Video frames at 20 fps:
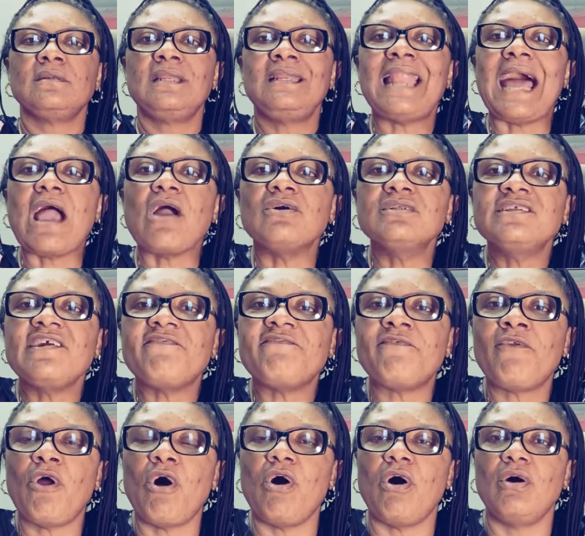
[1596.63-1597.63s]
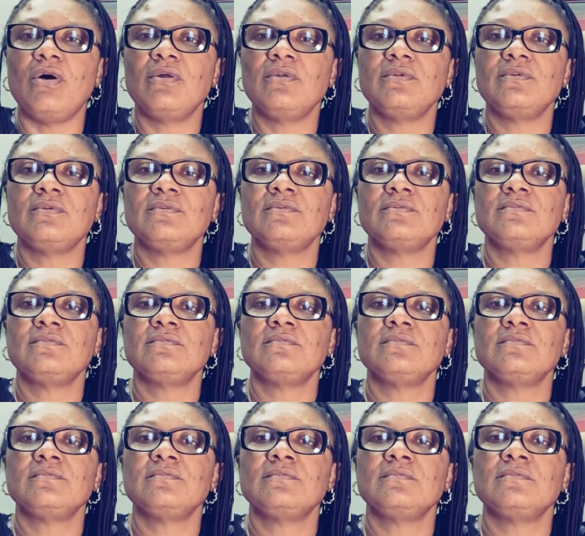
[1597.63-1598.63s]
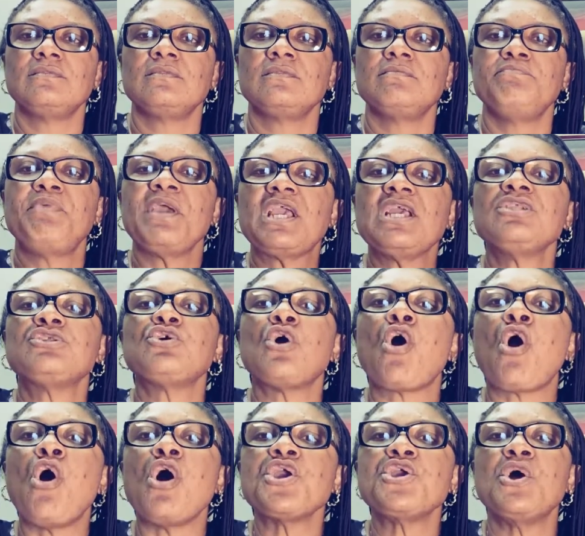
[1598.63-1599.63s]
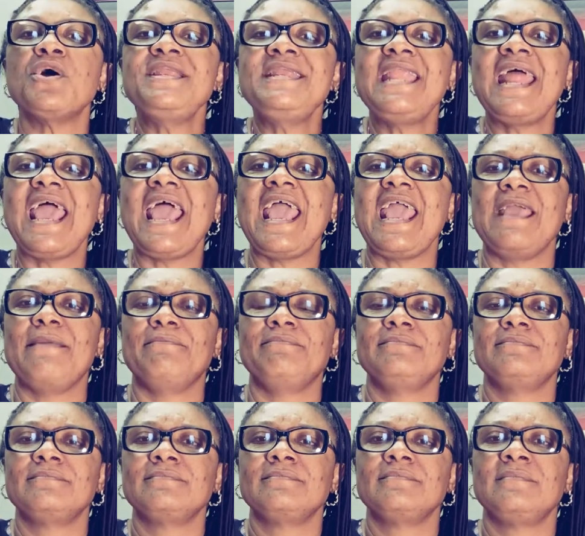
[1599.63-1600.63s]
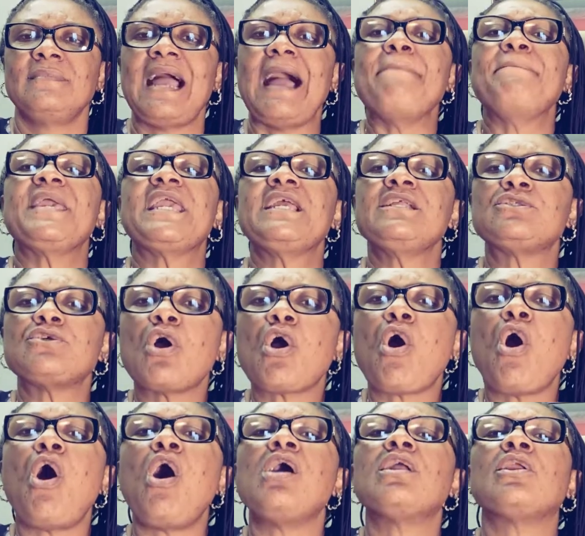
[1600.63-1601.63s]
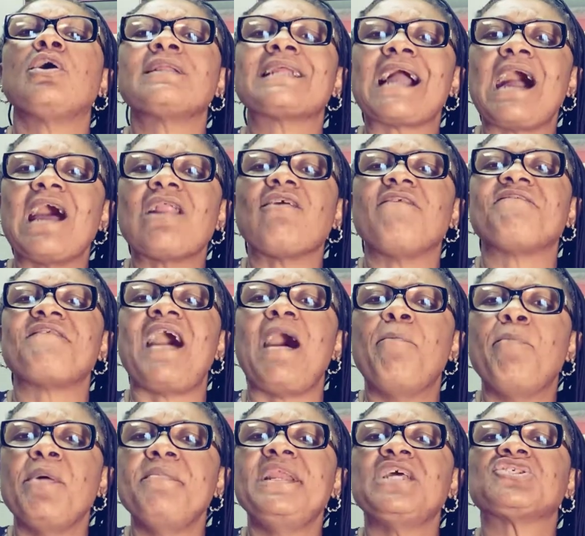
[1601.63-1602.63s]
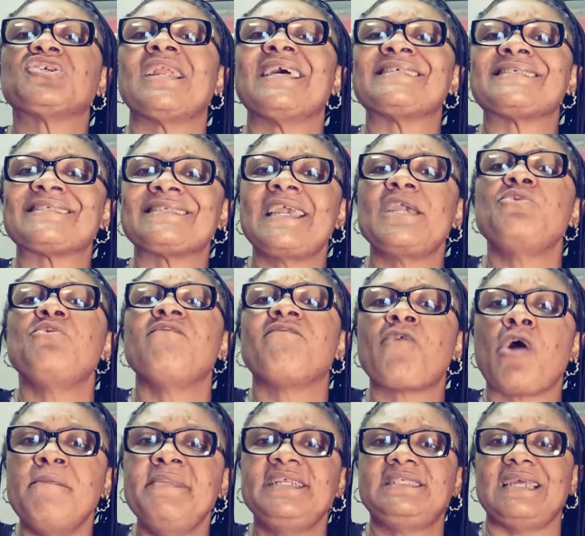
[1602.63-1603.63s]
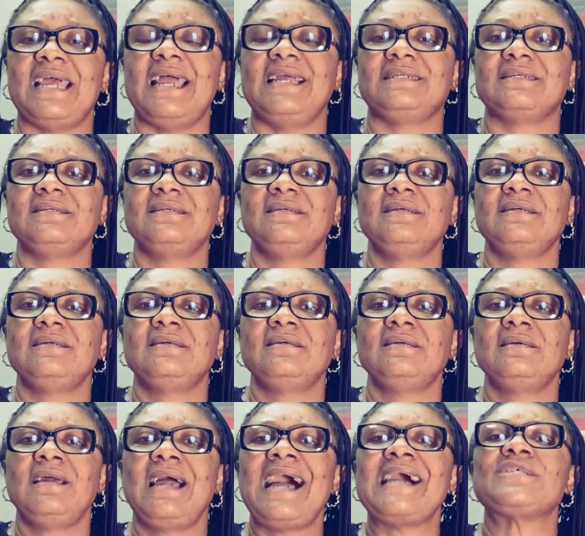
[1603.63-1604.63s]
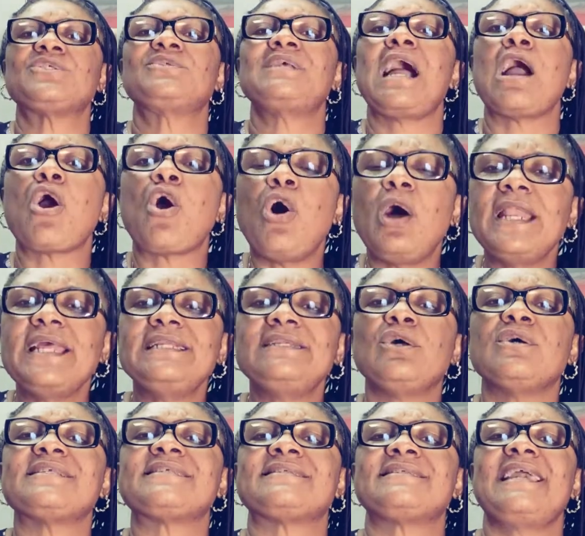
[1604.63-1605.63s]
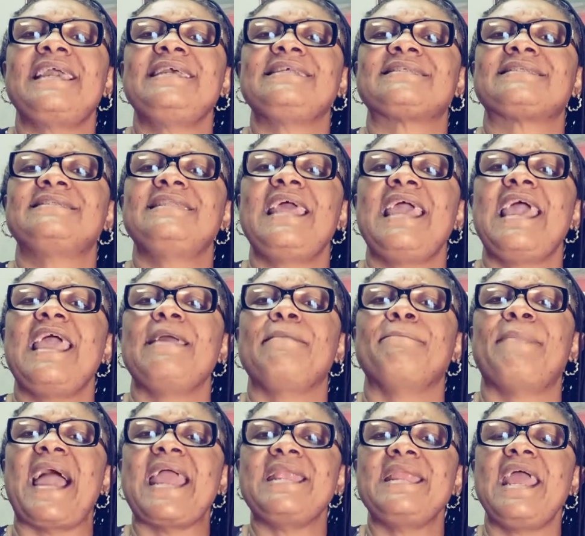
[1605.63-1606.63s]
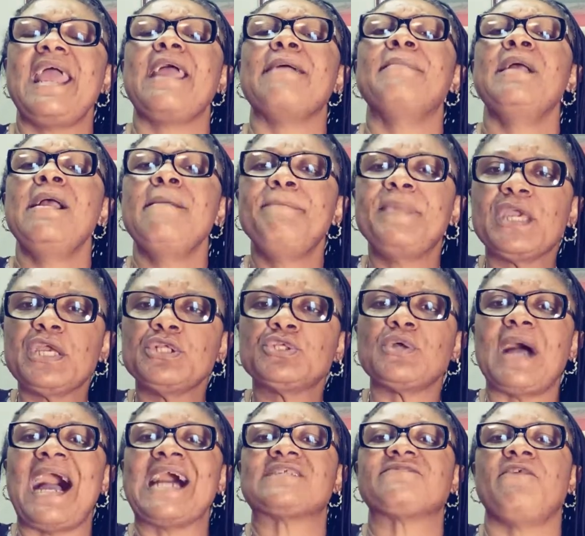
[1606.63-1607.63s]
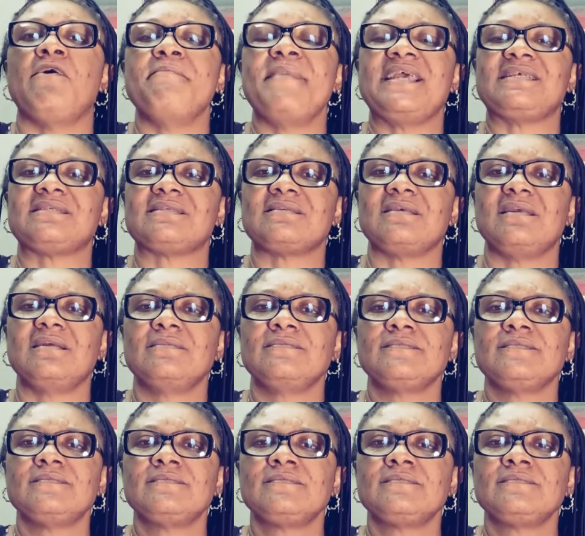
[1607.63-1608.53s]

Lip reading: Lie on the floor. Begin to call your name and begin to call what kind of abomination and sin you've committed. As you are calling those sins name by name, begin to ask for mercy.